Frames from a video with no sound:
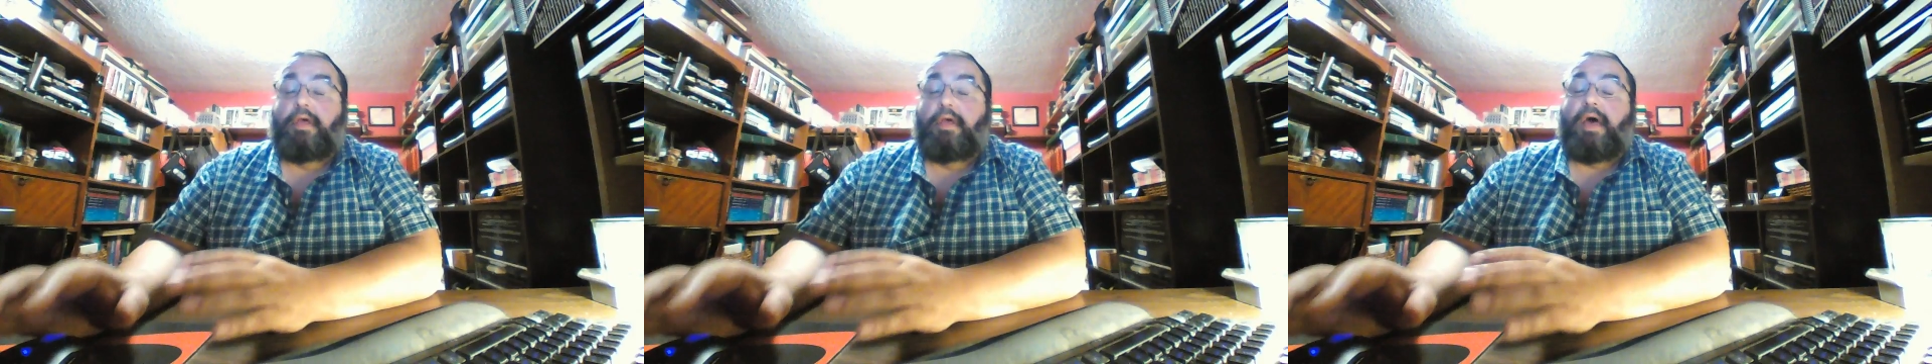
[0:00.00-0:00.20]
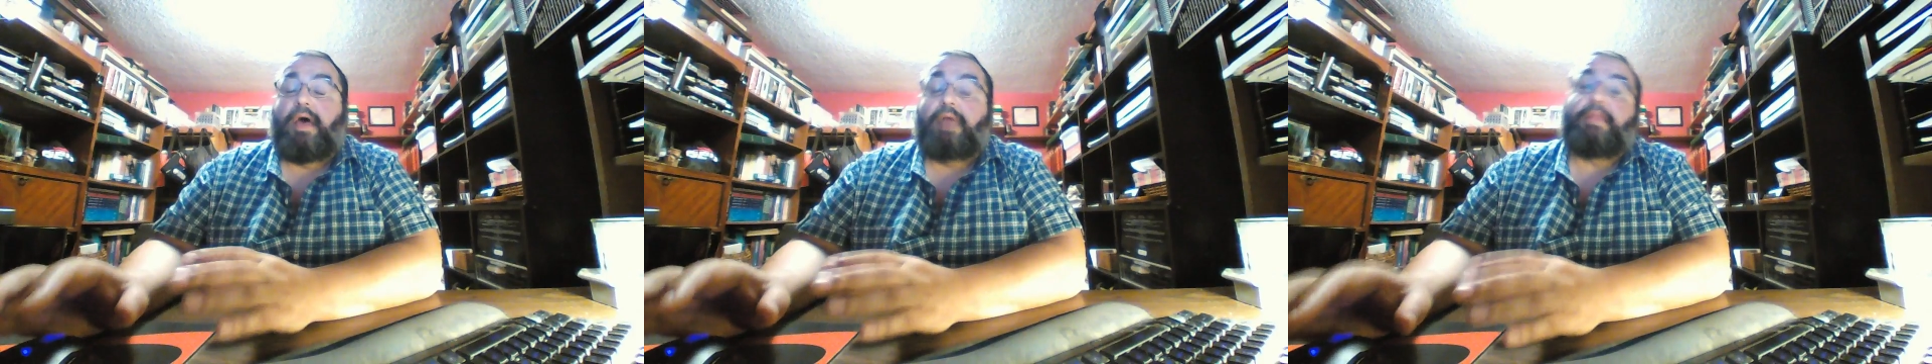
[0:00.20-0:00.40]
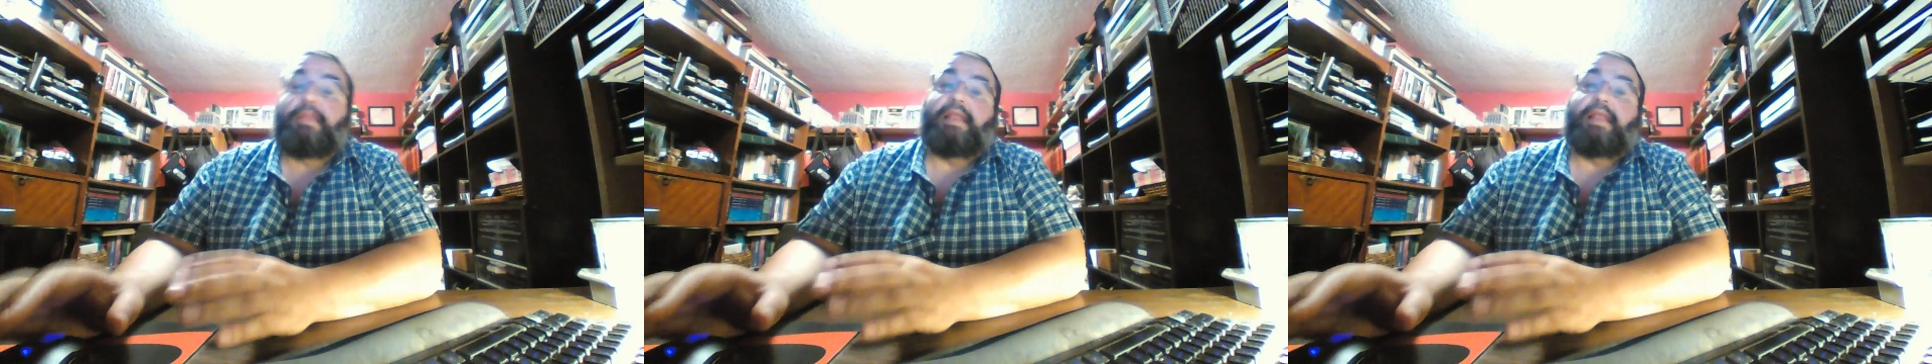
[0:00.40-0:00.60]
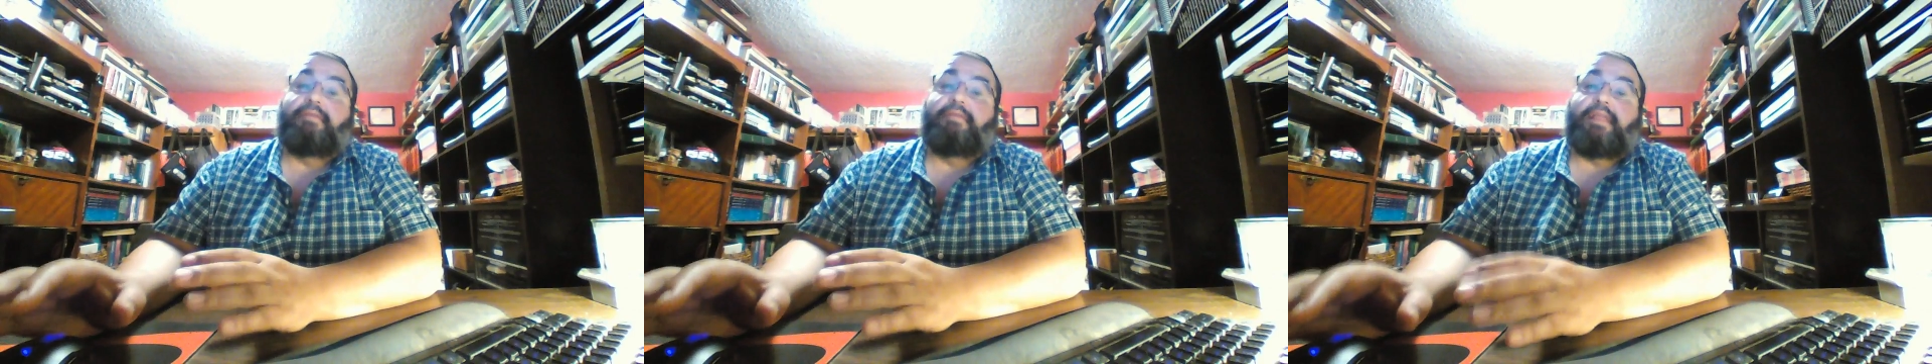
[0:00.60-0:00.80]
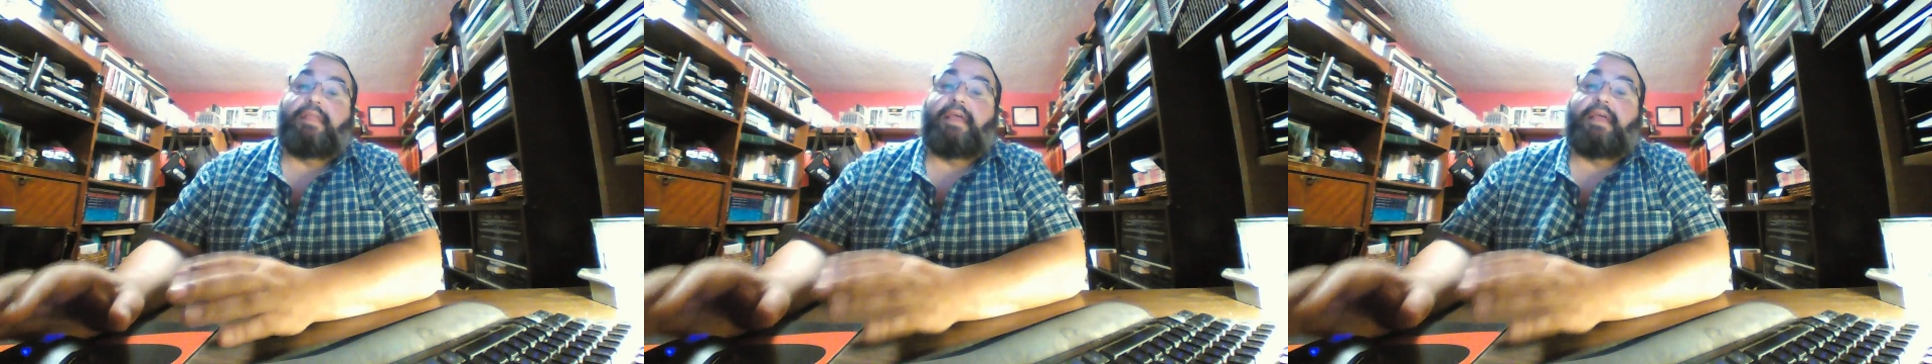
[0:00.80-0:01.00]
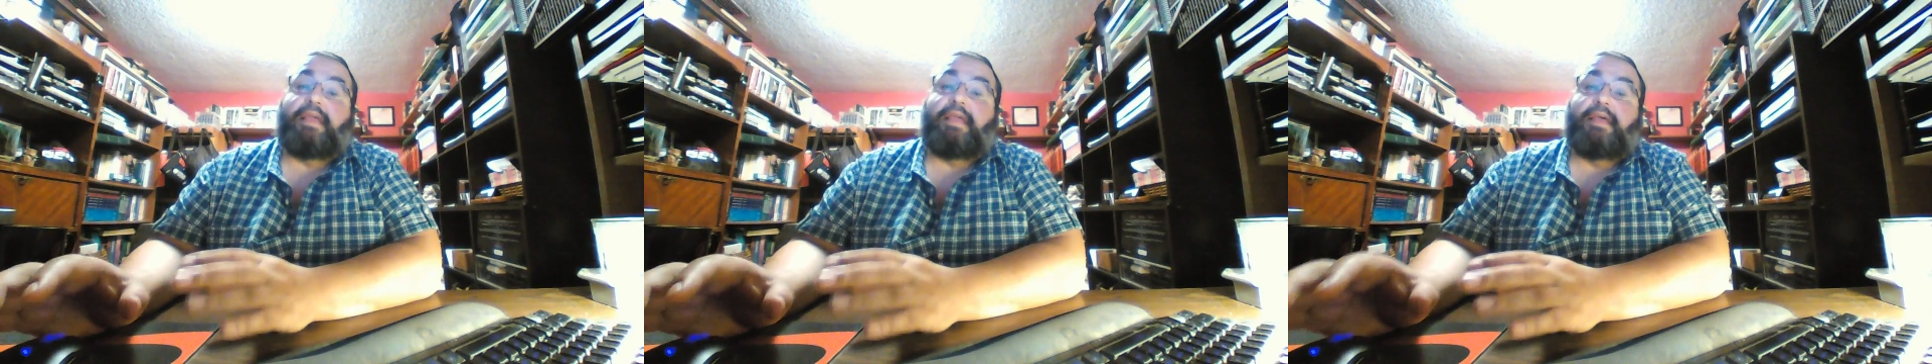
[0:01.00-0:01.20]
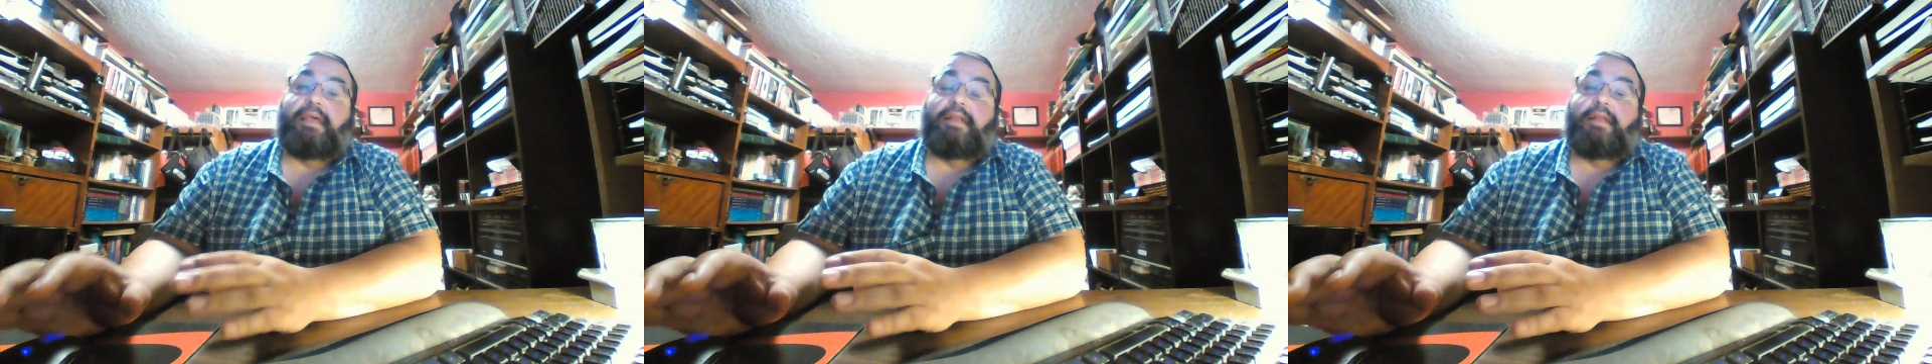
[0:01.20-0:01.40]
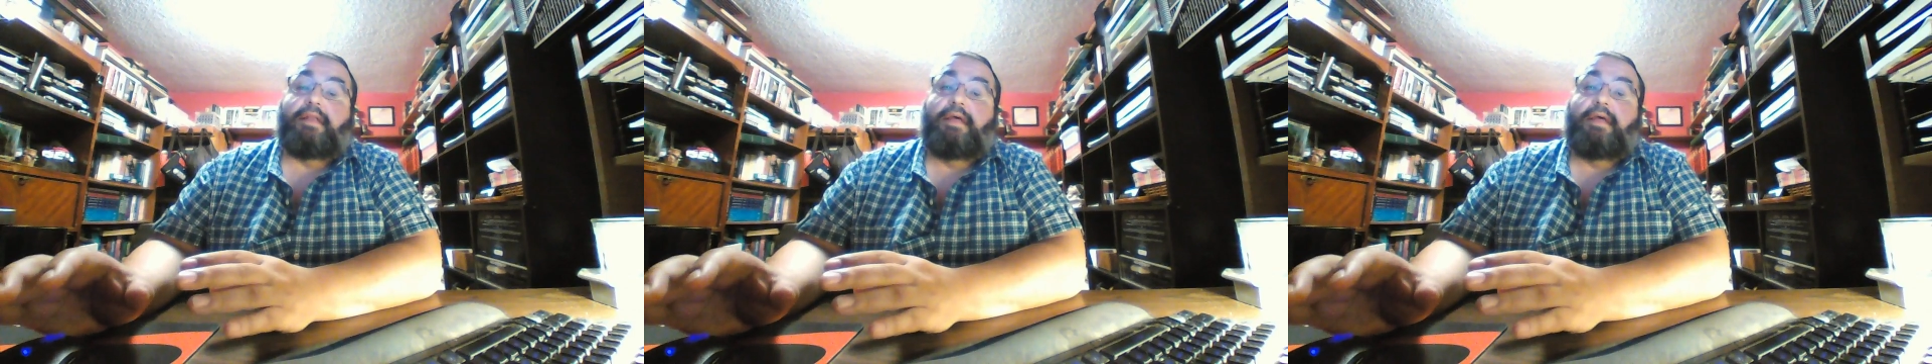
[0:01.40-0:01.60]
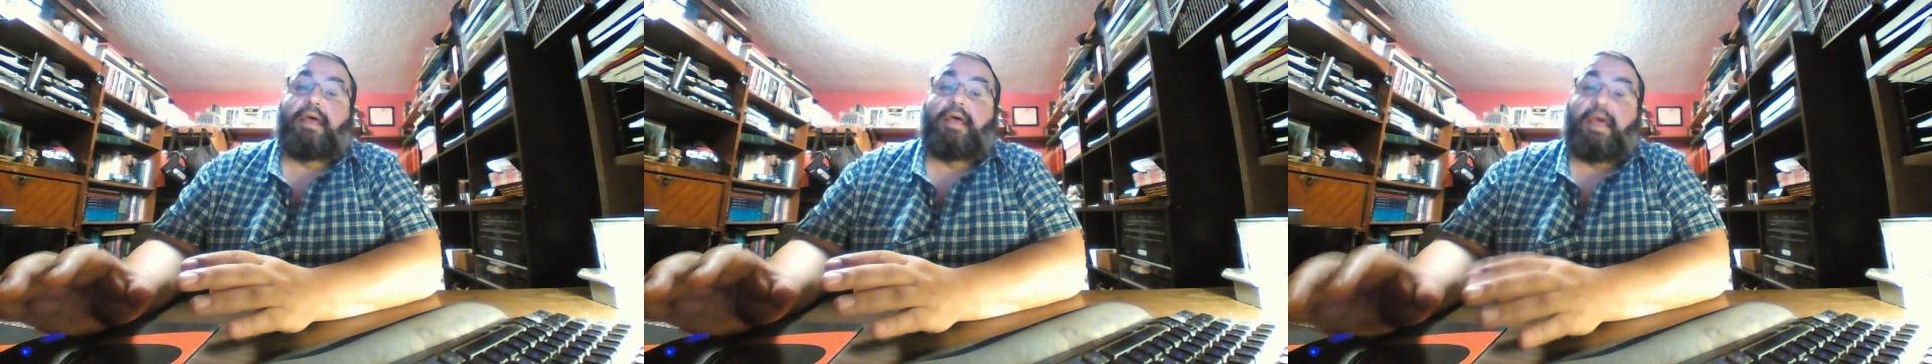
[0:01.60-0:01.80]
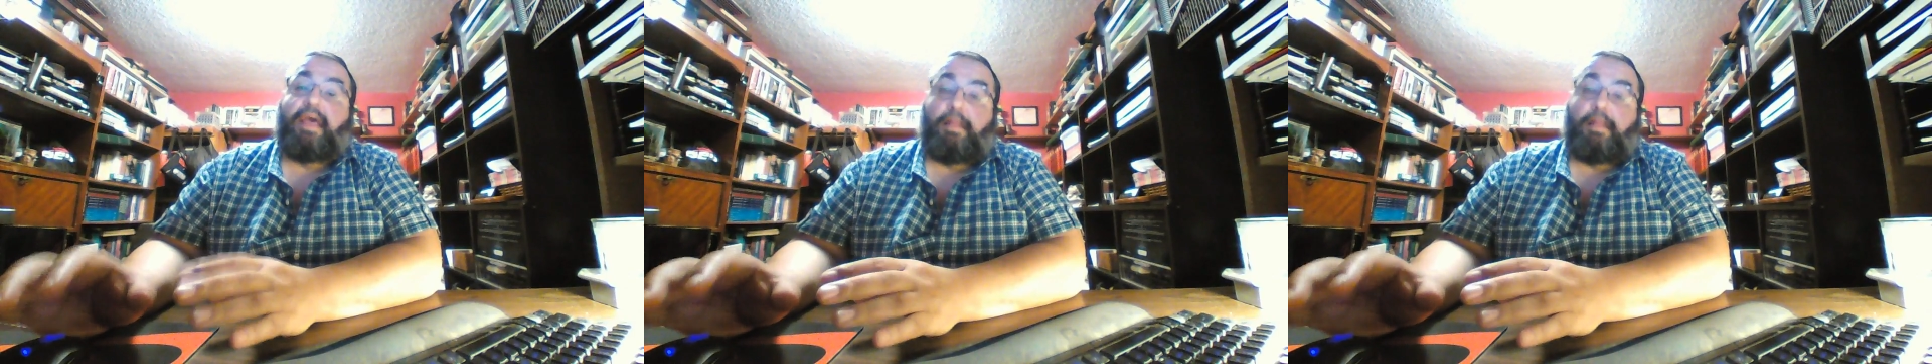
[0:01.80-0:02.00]
I believe that I can
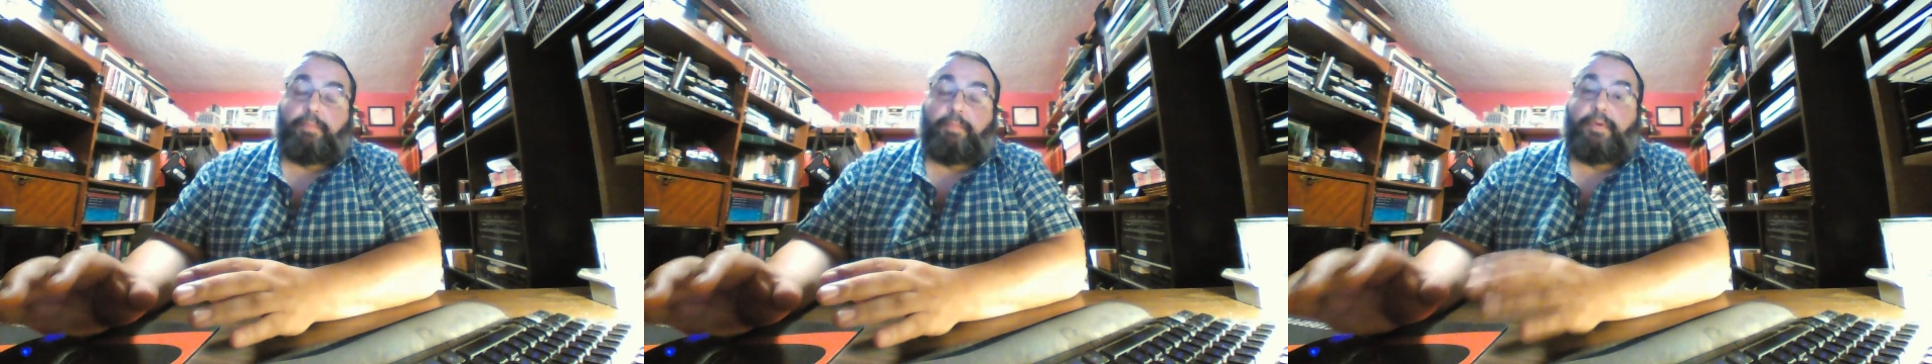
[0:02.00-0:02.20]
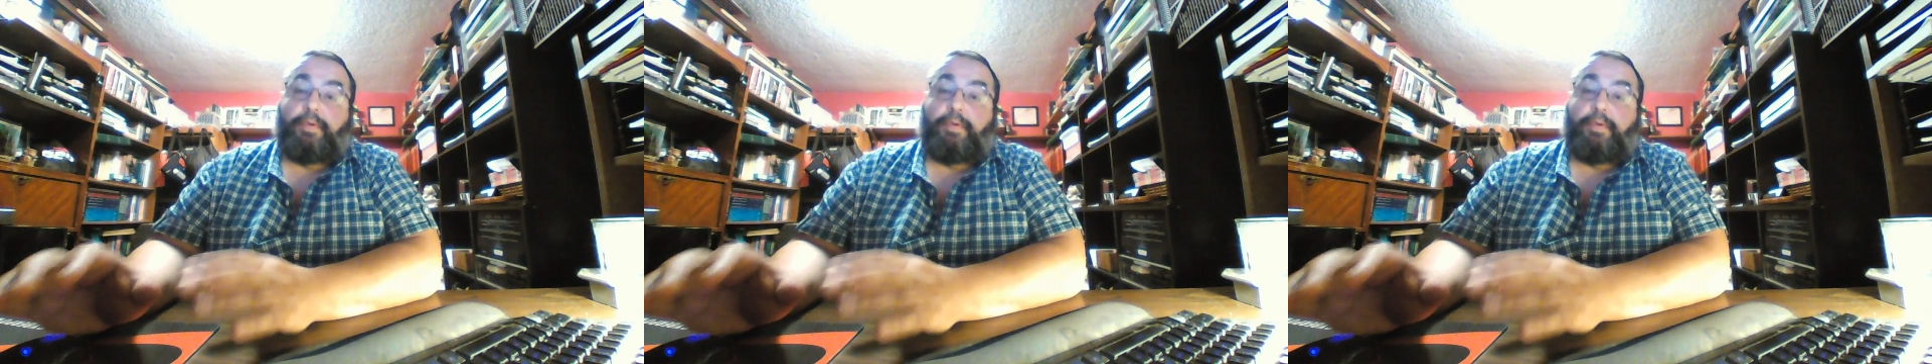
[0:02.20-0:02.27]
help